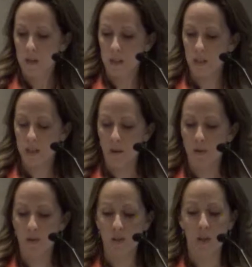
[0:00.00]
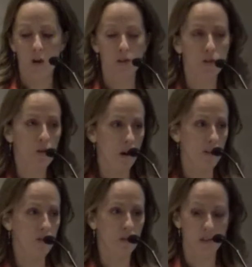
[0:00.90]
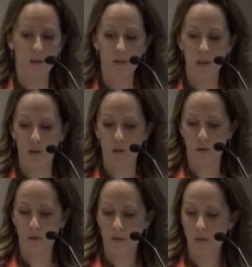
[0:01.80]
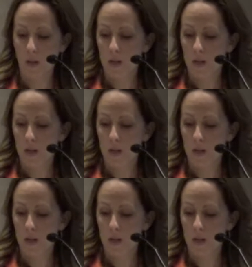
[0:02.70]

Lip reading: These chemicals can also cause physical issues,